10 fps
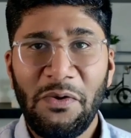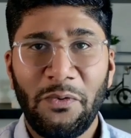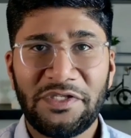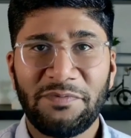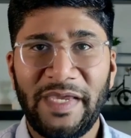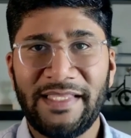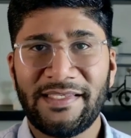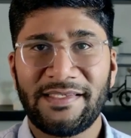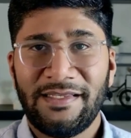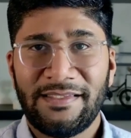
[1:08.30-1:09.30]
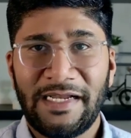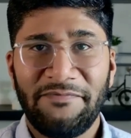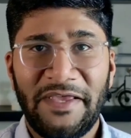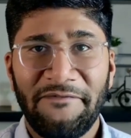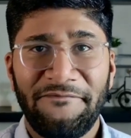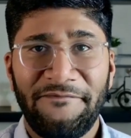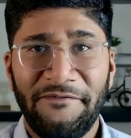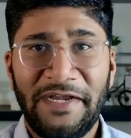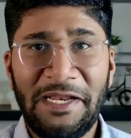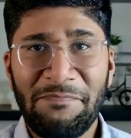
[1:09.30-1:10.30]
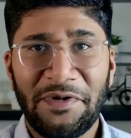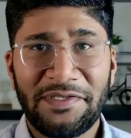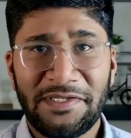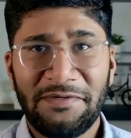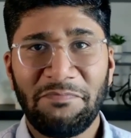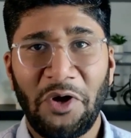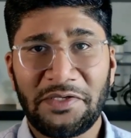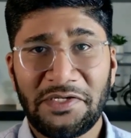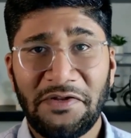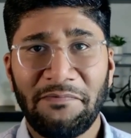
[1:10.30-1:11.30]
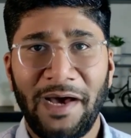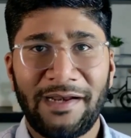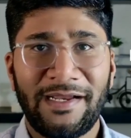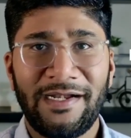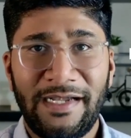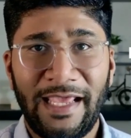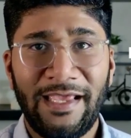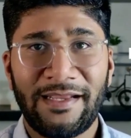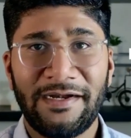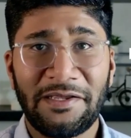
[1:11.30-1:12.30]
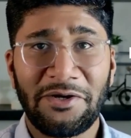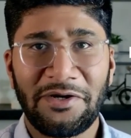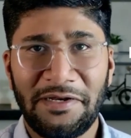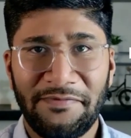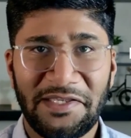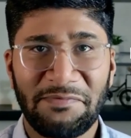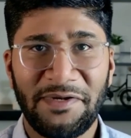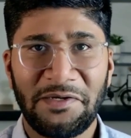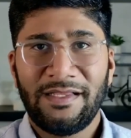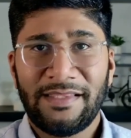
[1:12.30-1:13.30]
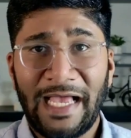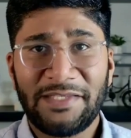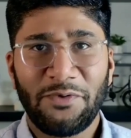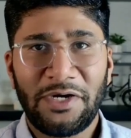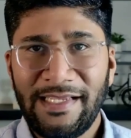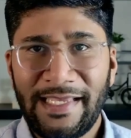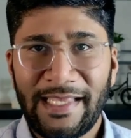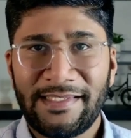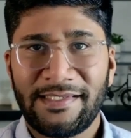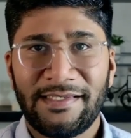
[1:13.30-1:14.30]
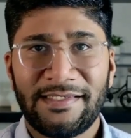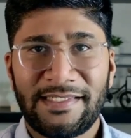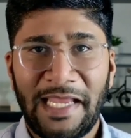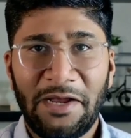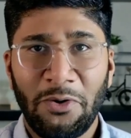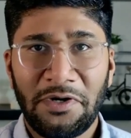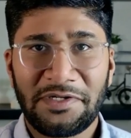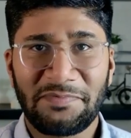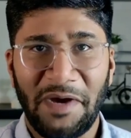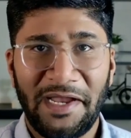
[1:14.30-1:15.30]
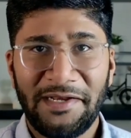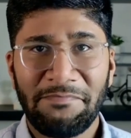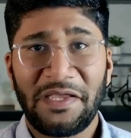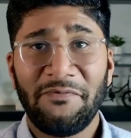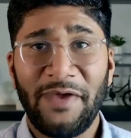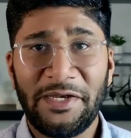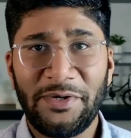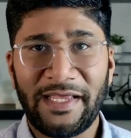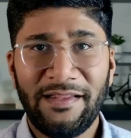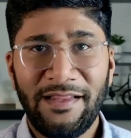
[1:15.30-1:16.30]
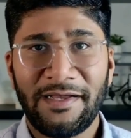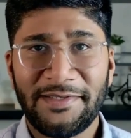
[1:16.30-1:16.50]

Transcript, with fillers: which means that we have 15% positive marketing return on investment. That's what gets stakeholders buying. When you tell a